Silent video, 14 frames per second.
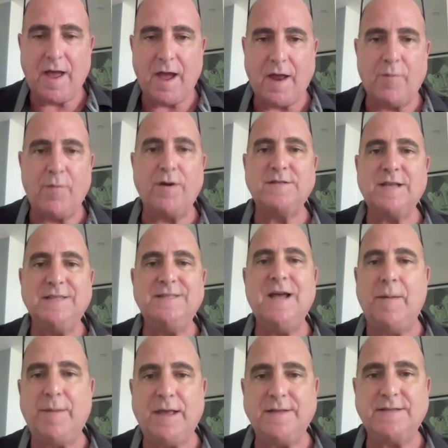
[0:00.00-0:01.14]
I don't want to say
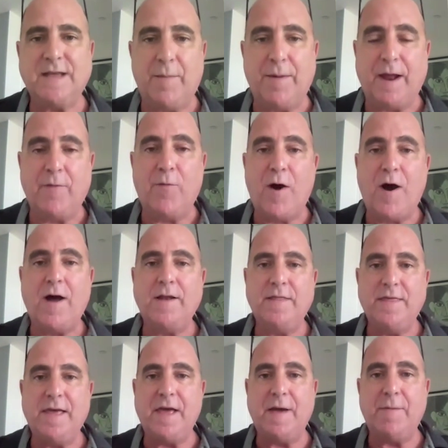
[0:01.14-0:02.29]
dummy it down, but I want
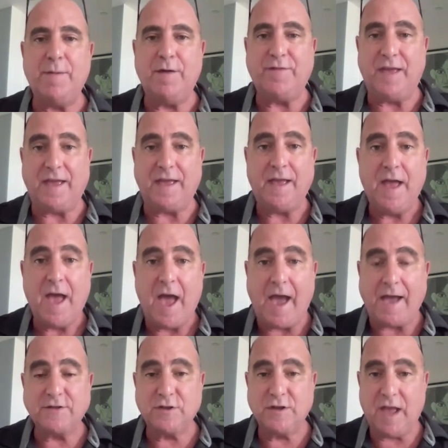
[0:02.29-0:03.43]
them, if they
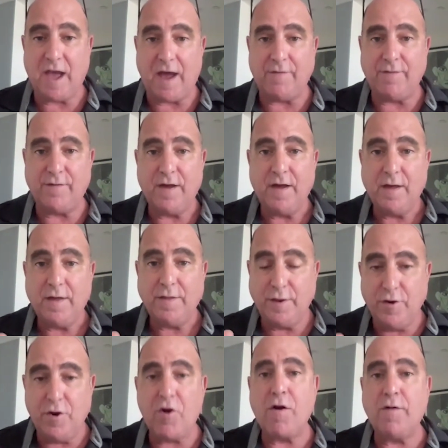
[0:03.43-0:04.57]
actually have the
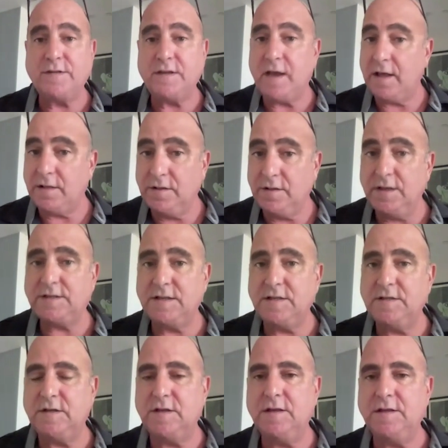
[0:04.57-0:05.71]
nerve to listen
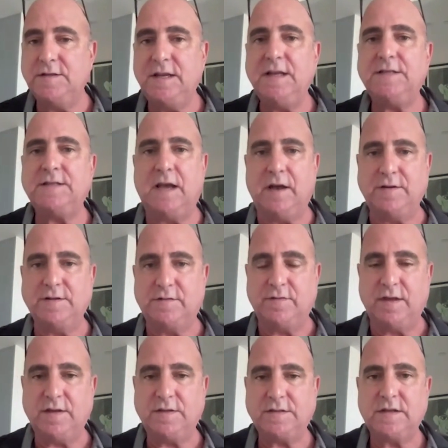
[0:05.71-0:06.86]
to the details of
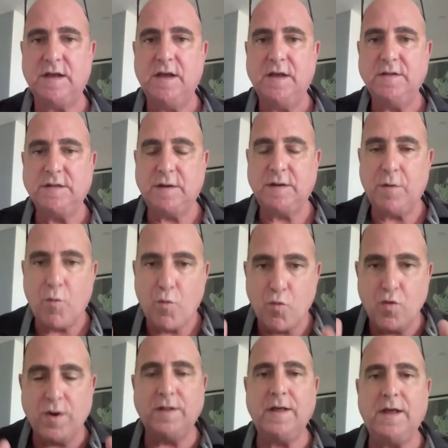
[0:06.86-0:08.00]
this, to
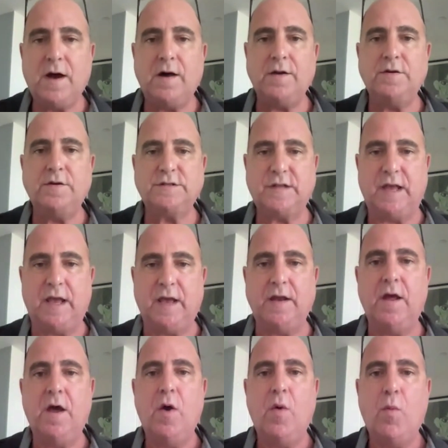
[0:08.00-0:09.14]
really
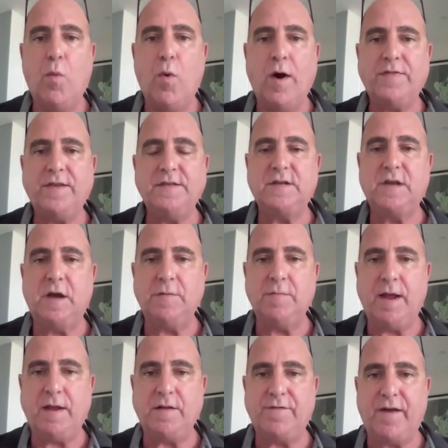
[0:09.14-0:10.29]
understand what these gun
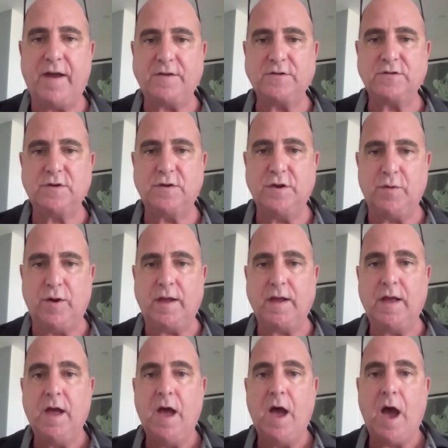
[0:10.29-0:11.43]
manufacturers are doing.
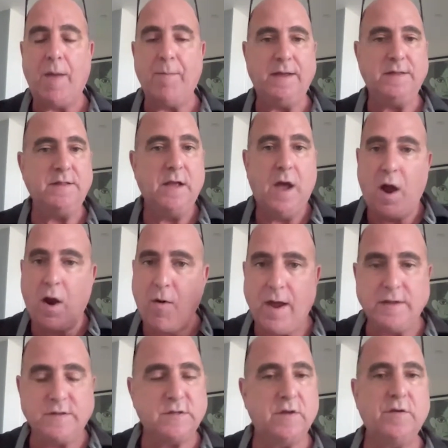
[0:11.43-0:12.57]
I mean, all
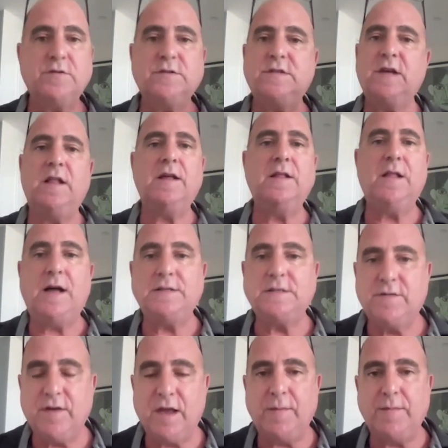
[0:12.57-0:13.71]
right, so they're selling lots
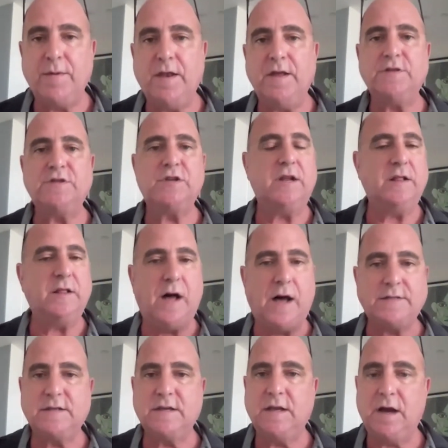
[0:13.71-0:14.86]
of ammunition and
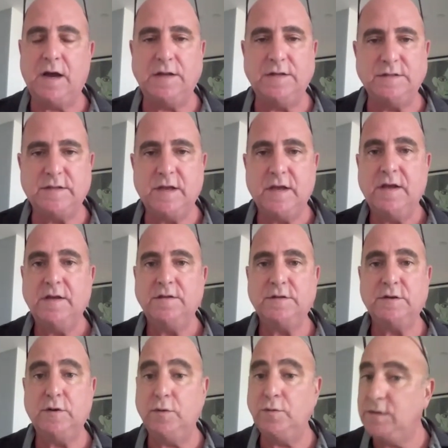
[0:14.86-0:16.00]
lots of guns
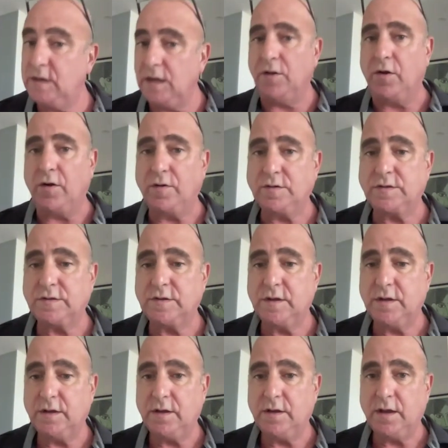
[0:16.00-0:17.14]
to dealers
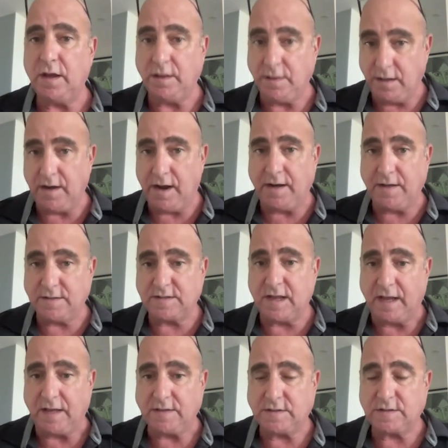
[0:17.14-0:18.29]
in the United
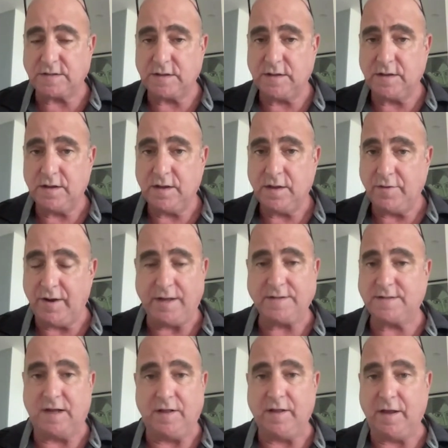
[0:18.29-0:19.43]
States. They're not
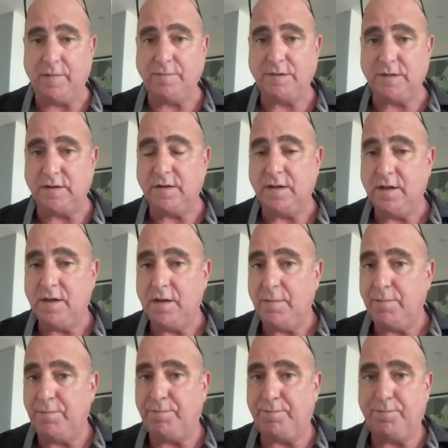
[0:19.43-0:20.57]
selling them to
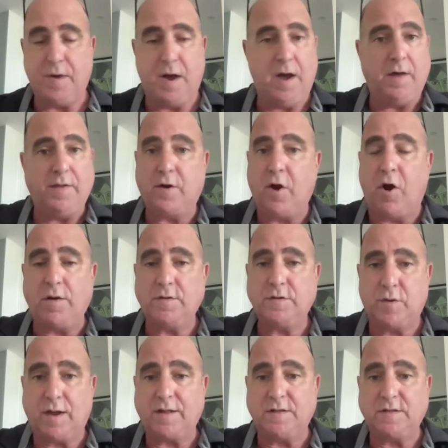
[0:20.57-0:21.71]

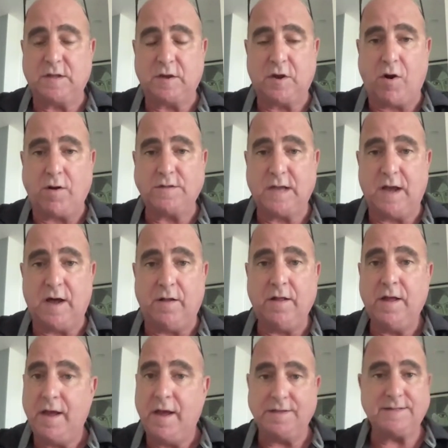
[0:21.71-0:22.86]
directly to the cartel.
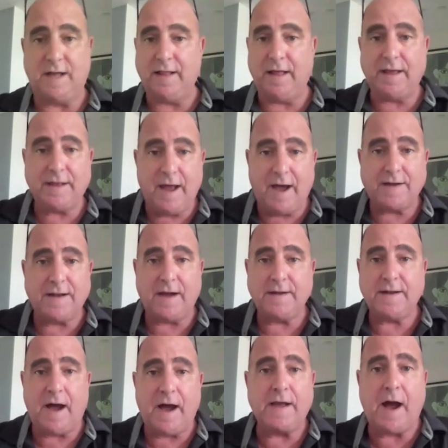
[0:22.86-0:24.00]
It's not like knock, knock,
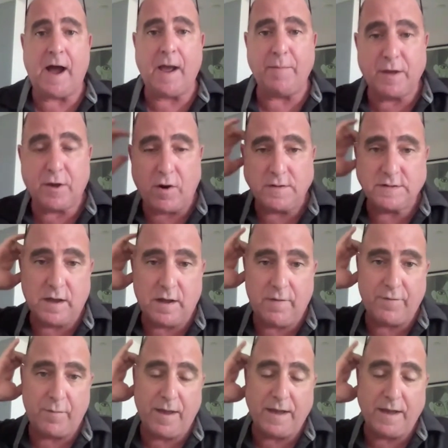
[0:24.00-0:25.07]
knock. Hi, I'm the cartel from